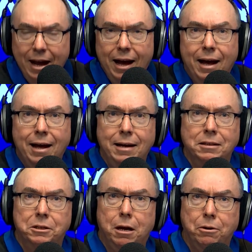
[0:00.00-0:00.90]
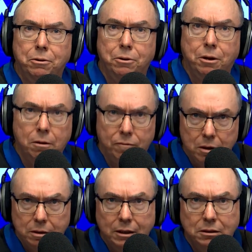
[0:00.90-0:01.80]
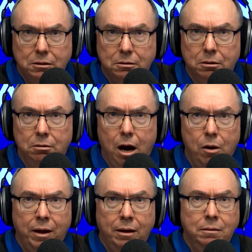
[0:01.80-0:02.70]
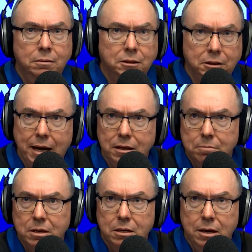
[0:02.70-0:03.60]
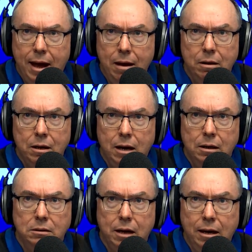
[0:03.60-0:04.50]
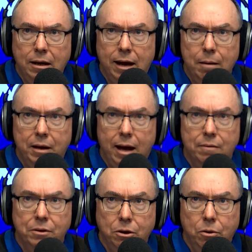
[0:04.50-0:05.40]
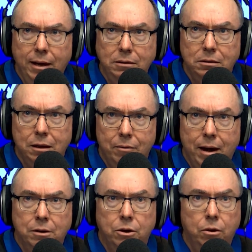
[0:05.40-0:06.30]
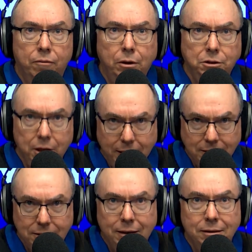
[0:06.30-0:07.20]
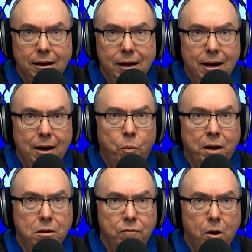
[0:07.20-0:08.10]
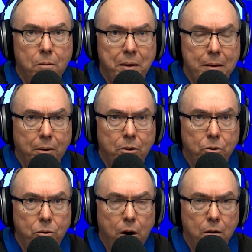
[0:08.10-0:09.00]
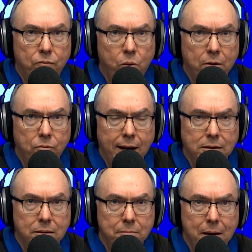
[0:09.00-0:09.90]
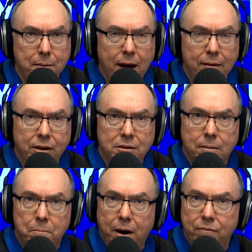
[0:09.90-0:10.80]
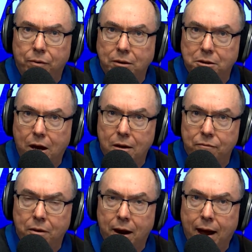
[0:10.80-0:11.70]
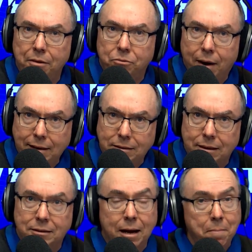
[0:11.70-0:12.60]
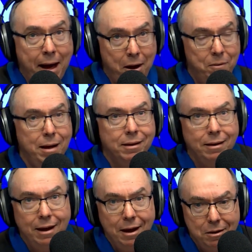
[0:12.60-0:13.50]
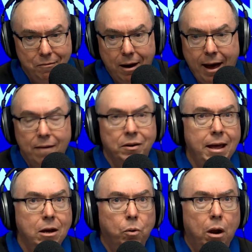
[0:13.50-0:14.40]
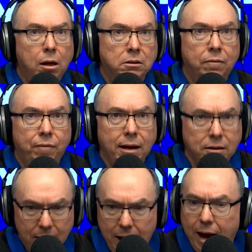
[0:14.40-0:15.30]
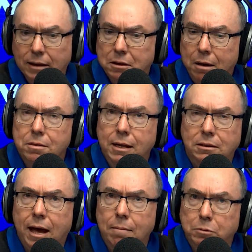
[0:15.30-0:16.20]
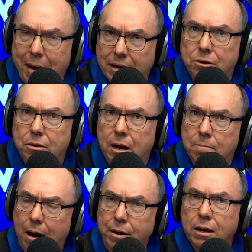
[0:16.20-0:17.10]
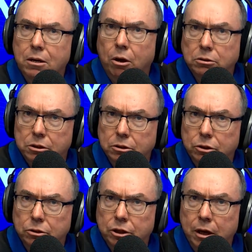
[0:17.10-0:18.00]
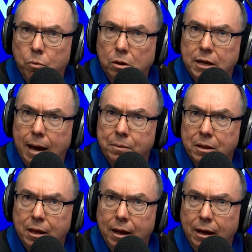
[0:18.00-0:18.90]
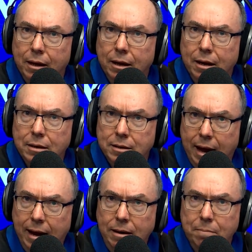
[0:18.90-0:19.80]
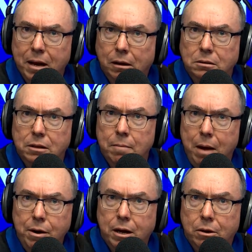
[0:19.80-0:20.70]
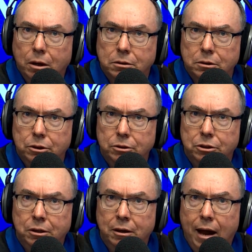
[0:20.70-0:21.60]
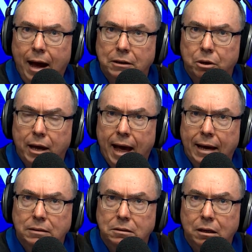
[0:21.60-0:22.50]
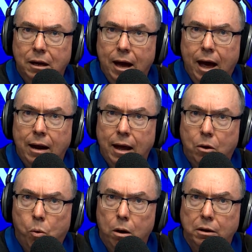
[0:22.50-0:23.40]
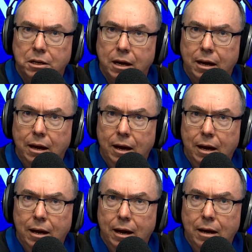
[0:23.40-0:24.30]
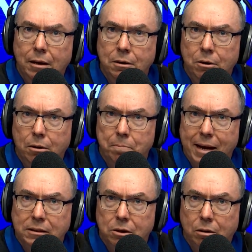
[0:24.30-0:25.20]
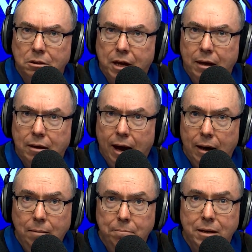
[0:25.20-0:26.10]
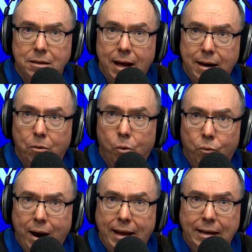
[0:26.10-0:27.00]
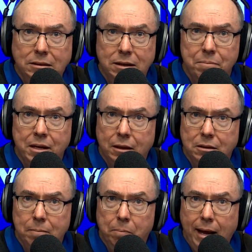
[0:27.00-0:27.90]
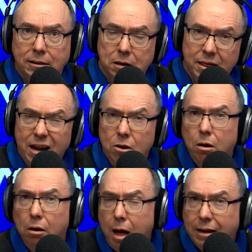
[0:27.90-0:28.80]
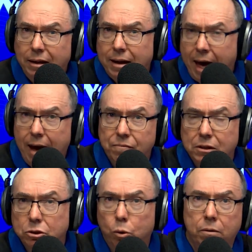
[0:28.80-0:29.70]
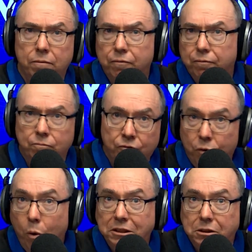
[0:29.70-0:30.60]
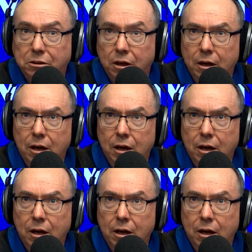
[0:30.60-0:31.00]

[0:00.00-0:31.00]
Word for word: Uh, so you've got this growing sentiment now and an understanding coming out of the US around universities that when you've got people who are of one race and maybe having some preference over another race, that somehow or other you've got to have an equalising factor. And so this comes back to the American Constitution in what's happened there, Dan, because the American Constitution actually actually has an equality uh, not based on skin color, but that already is something that's in place. So they're not likely to have the sort of voice